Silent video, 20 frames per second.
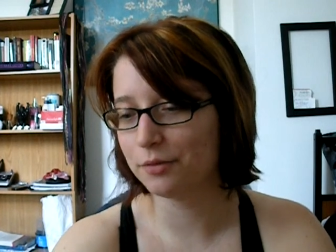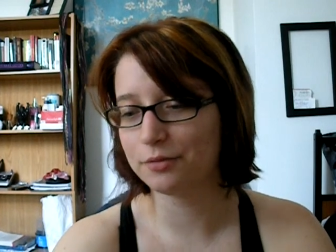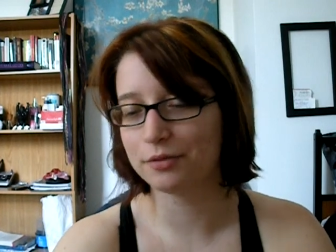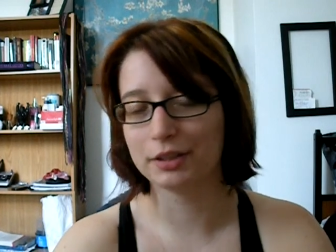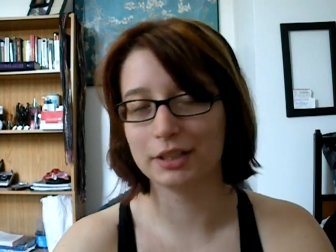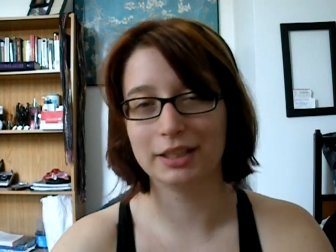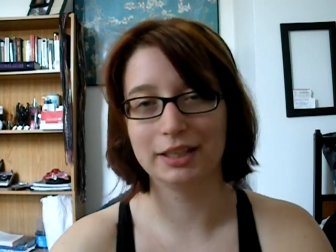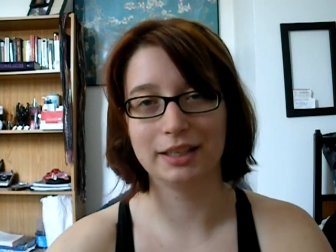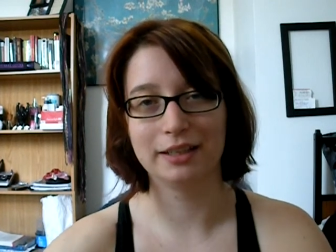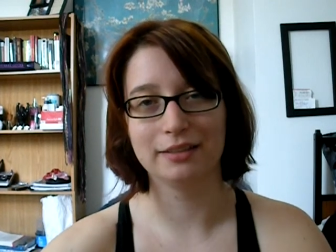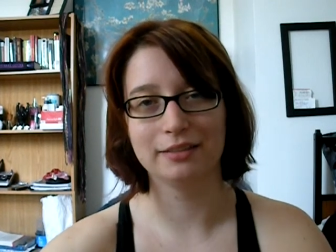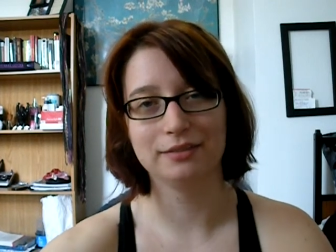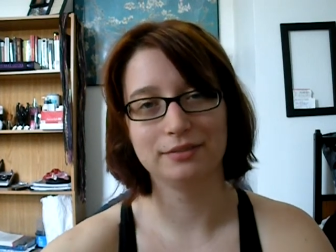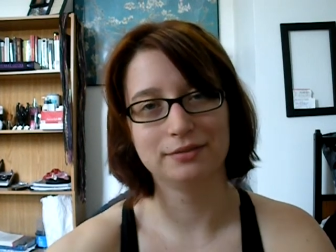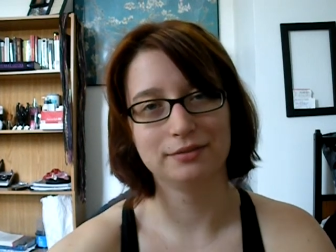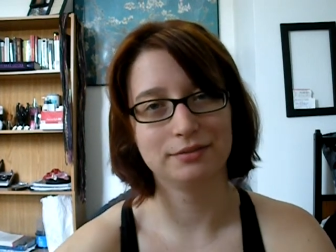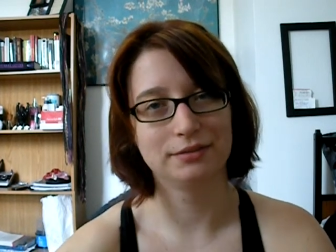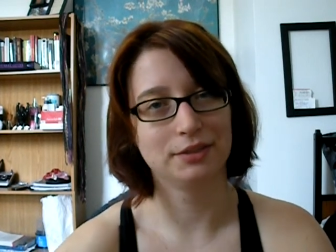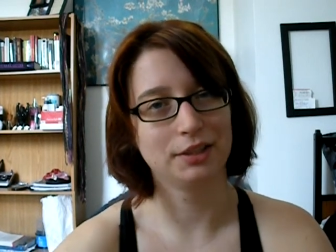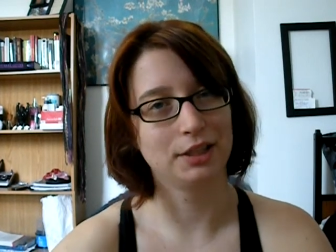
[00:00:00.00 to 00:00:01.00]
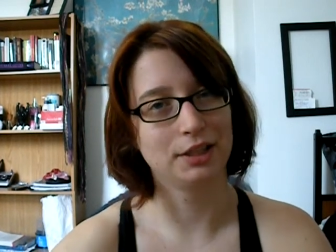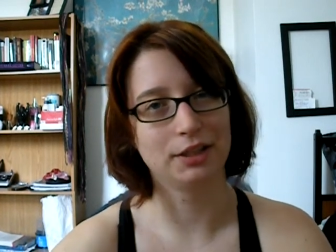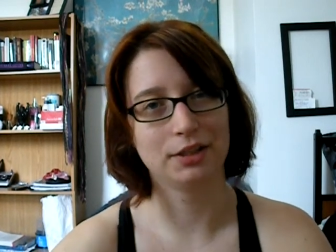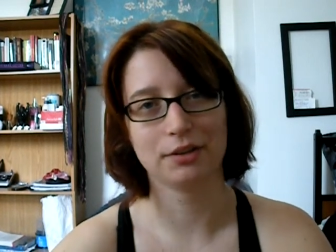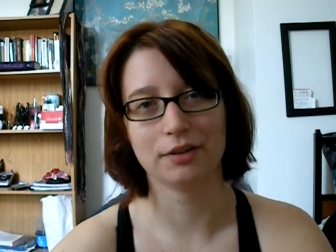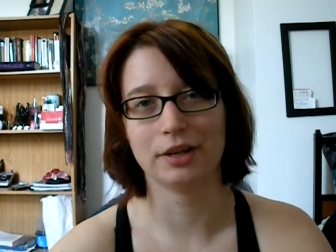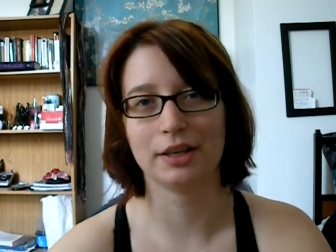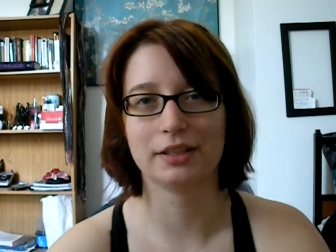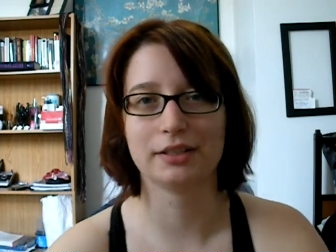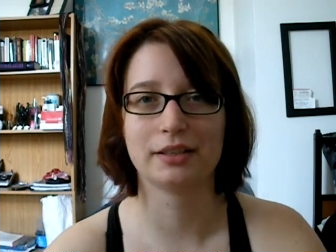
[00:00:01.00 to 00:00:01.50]
hopefully
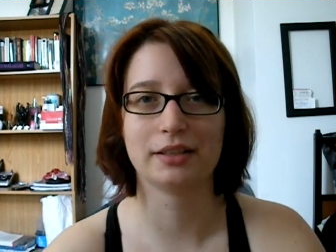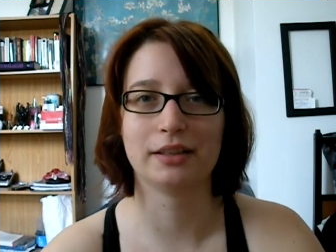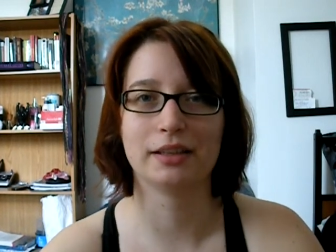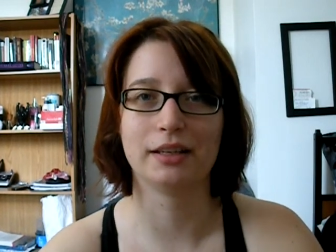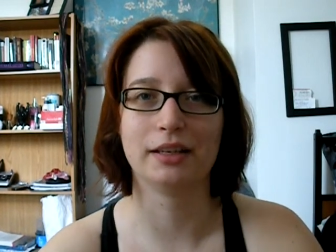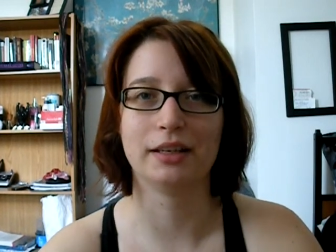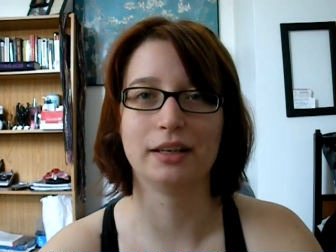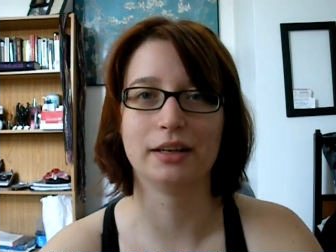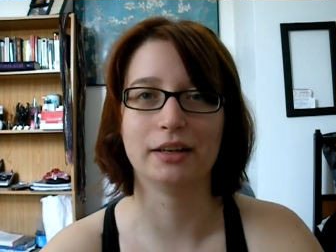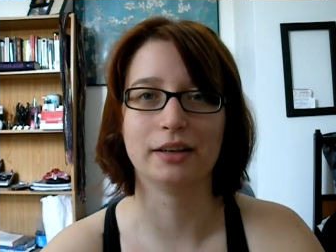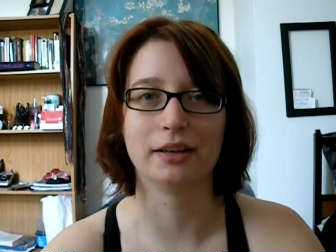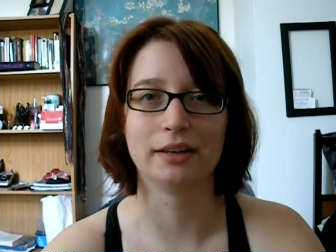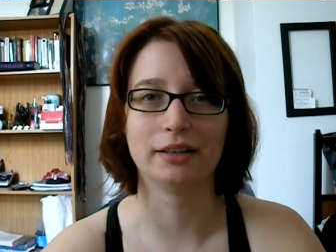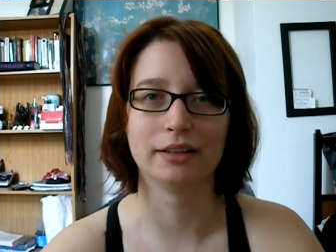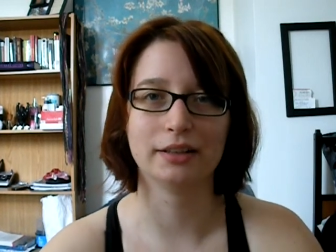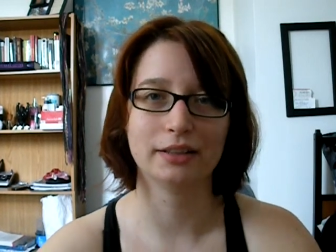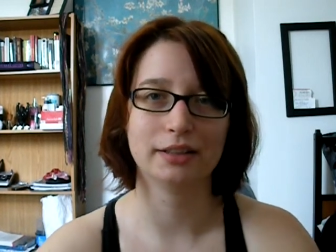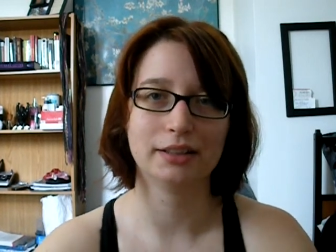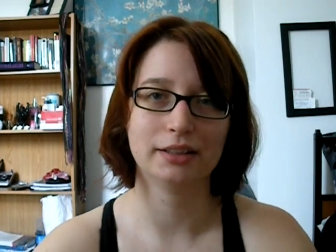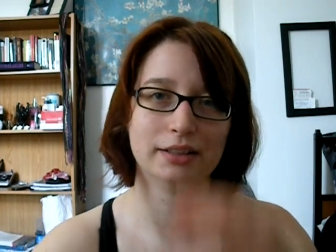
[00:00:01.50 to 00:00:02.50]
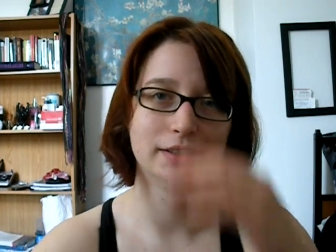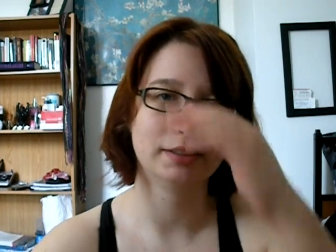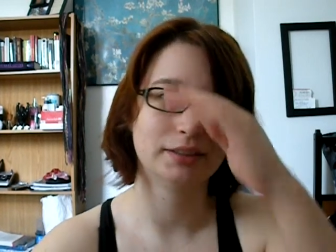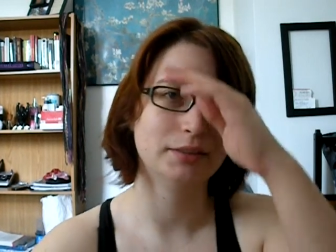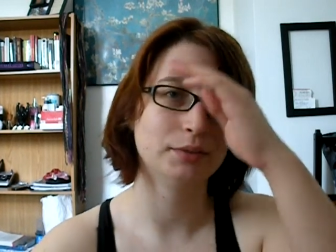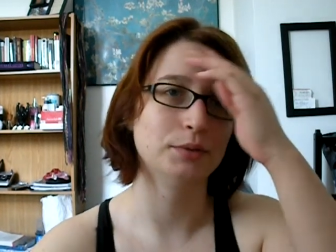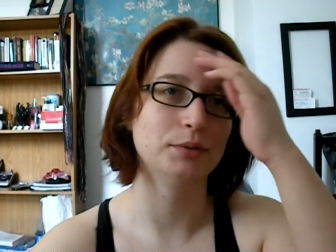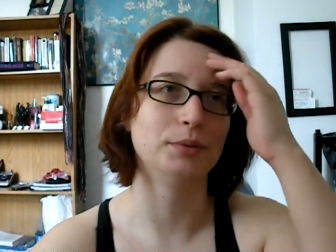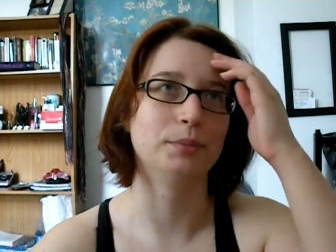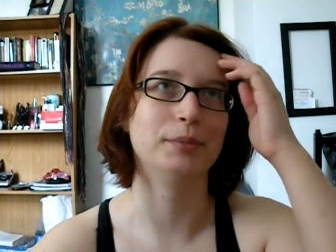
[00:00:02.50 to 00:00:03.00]
the rest of the year
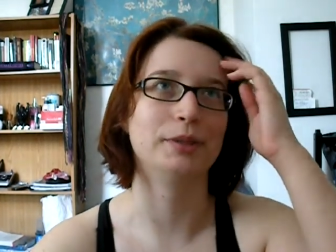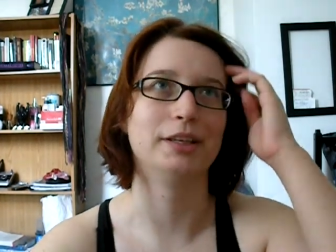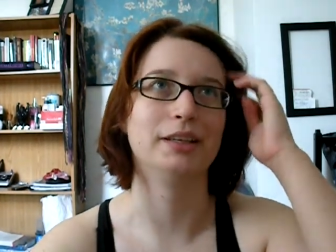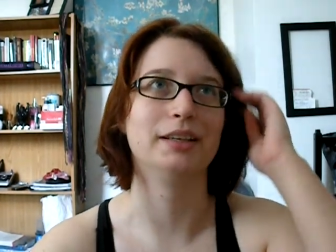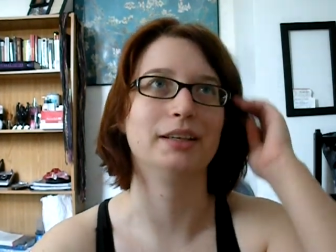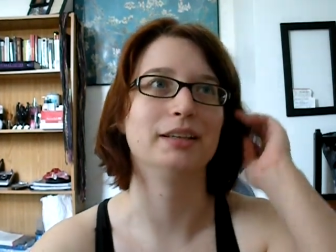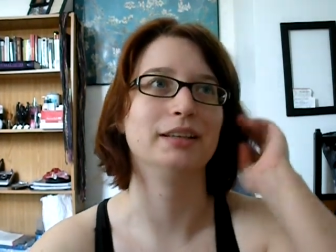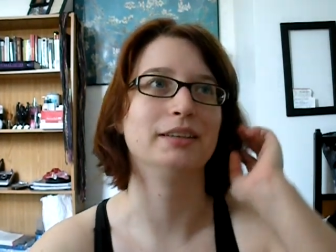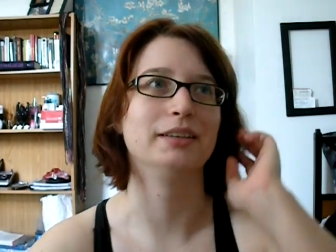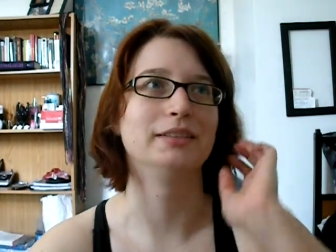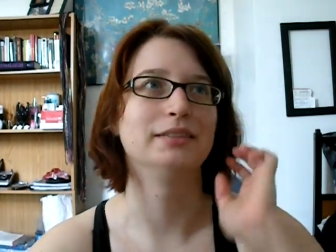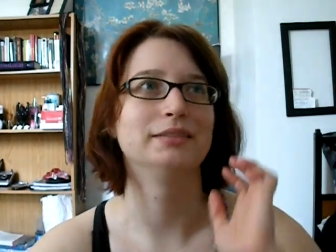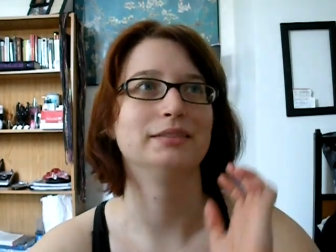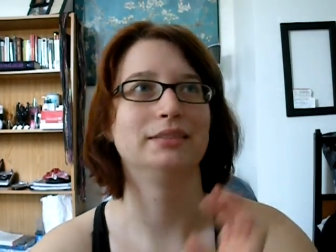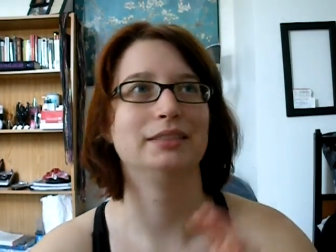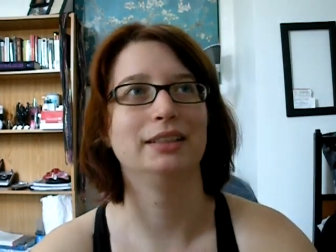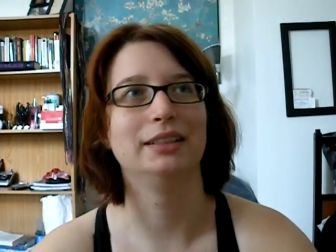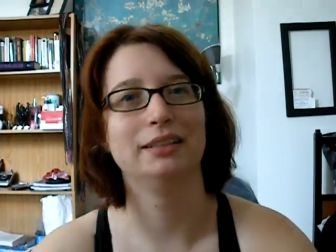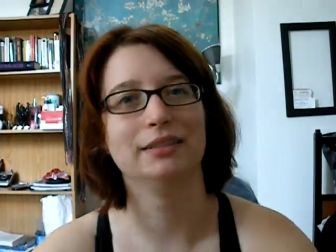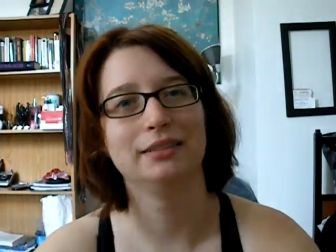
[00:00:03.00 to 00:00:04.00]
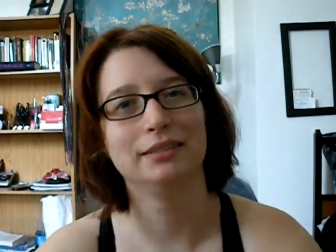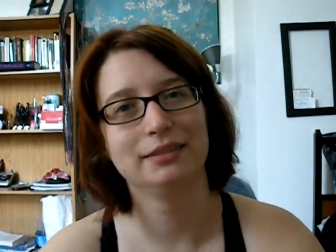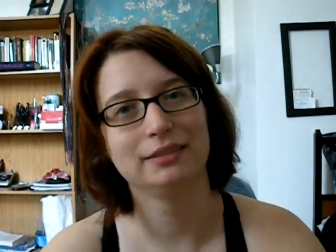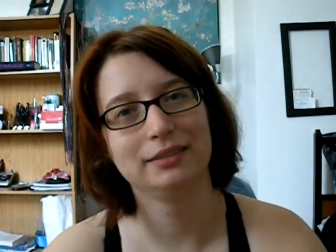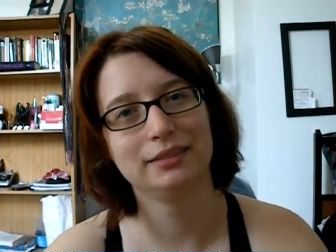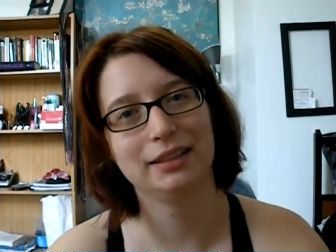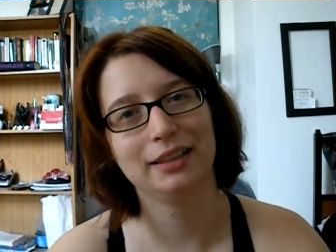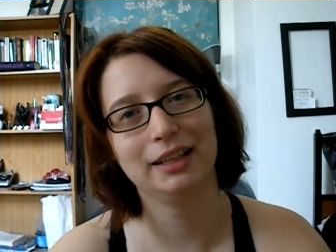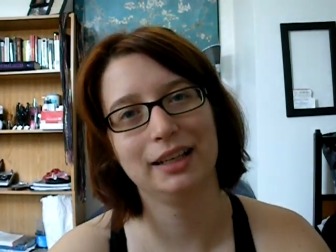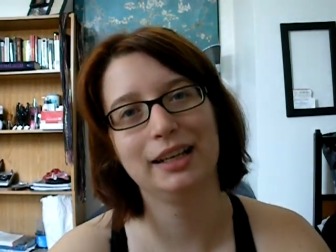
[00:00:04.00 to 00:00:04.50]
will be
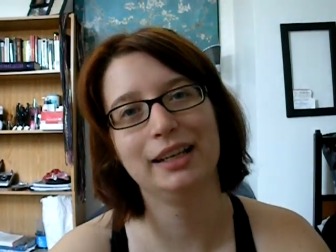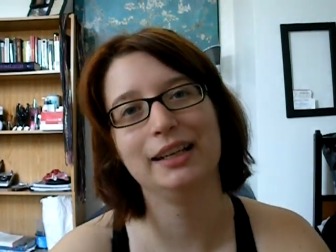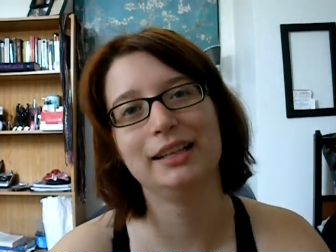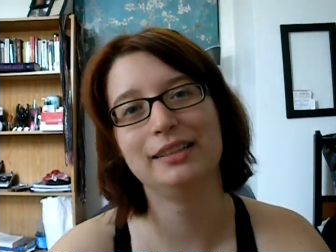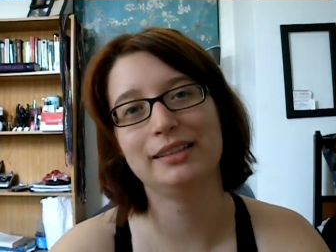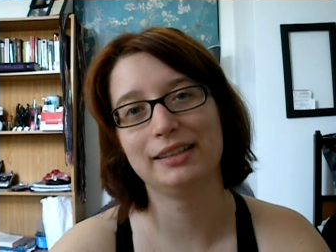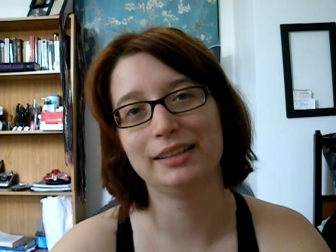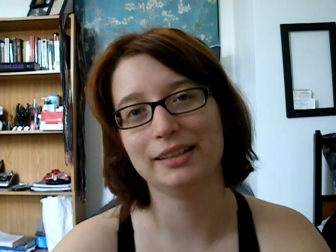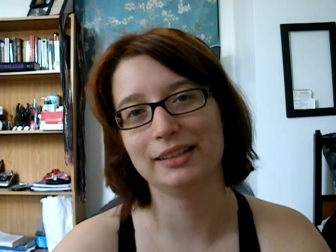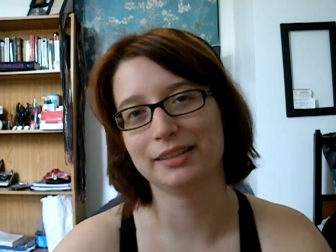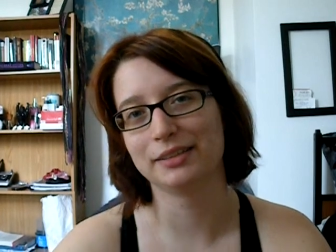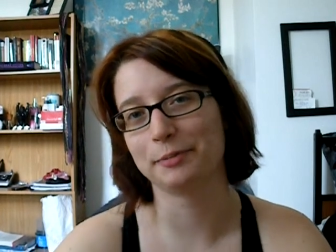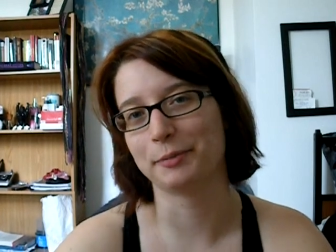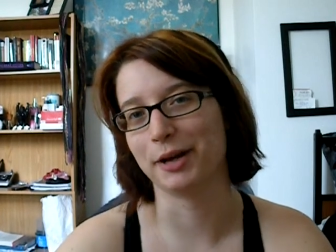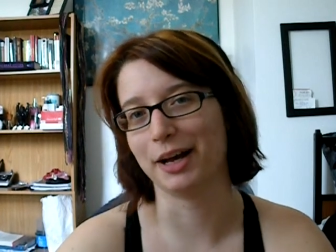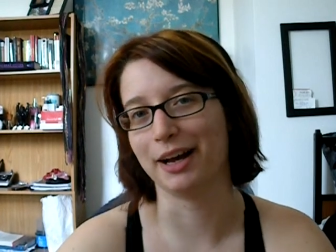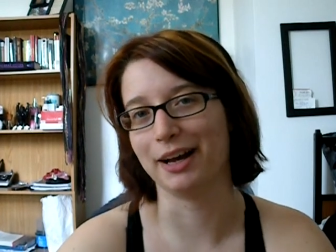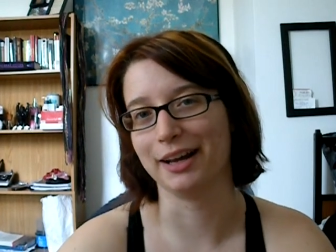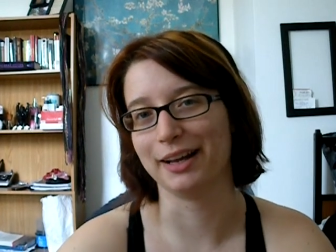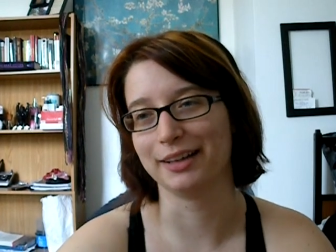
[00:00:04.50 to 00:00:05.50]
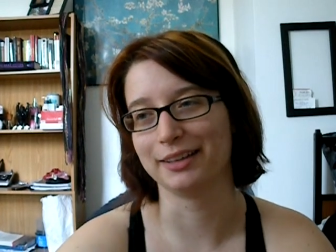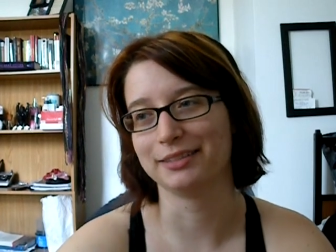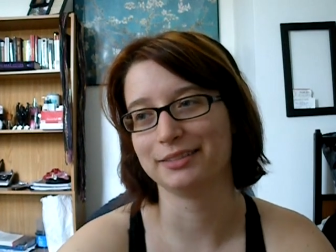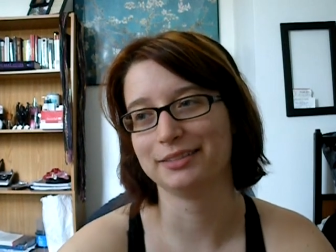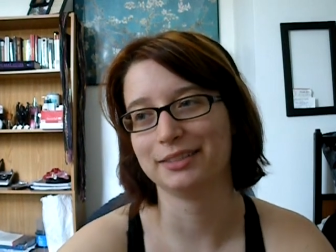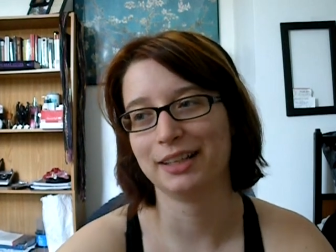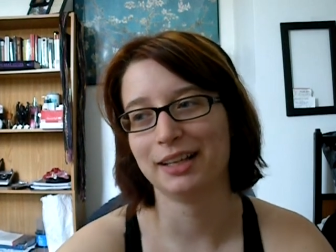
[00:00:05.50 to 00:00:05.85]
easy as pie.